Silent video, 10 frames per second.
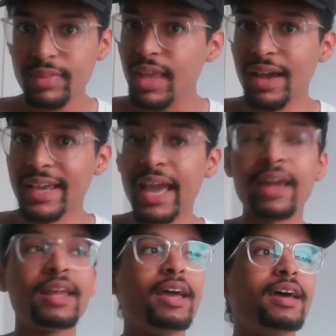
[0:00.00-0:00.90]

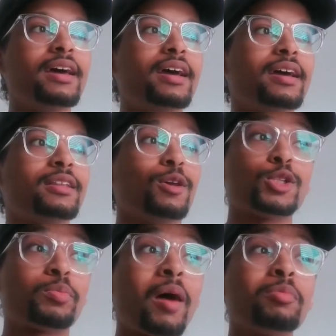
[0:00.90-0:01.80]
again, those
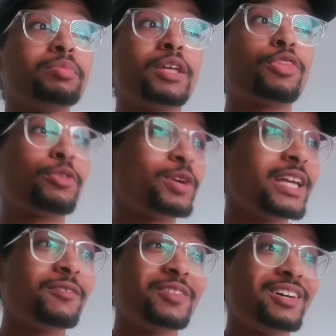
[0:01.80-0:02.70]
are probably 3
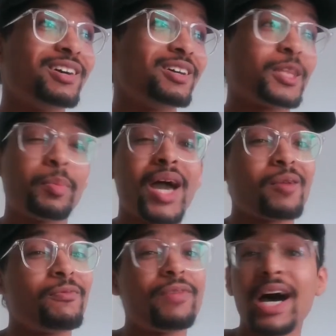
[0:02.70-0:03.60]
of the bottom
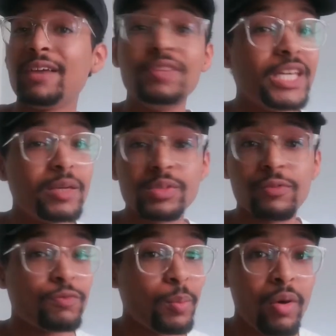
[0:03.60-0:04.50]
5 teams
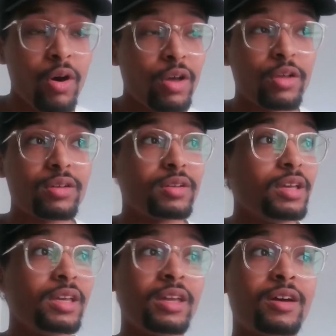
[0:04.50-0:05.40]
in football,
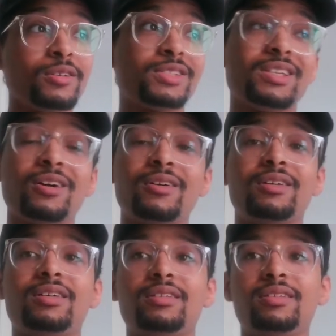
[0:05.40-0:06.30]
so
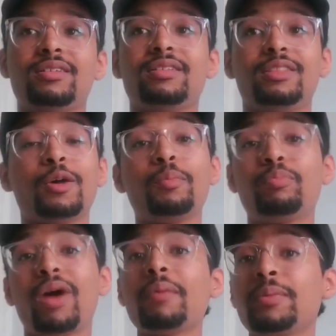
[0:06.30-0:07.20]
they'll
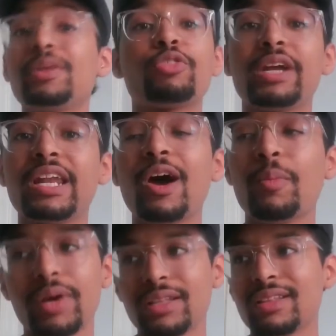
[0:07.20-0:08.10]
probably be 3-0,
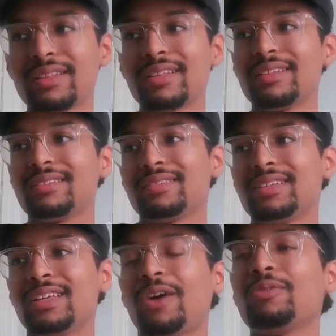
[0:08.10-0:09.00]
but,
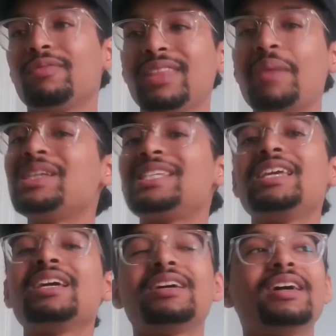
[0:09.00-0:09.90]
let me see
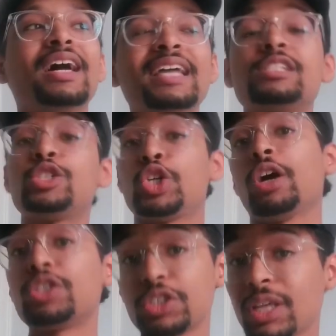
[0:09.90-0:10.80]
you against the
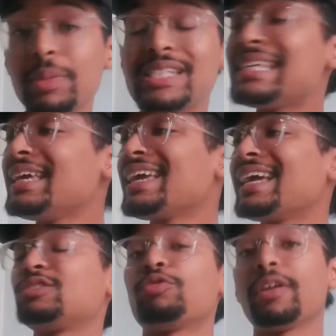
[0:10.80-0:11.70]
Chargers. Let me see you
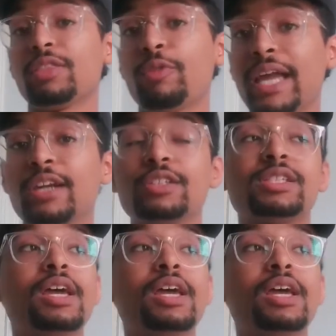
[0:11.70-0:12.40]
against the Raiders.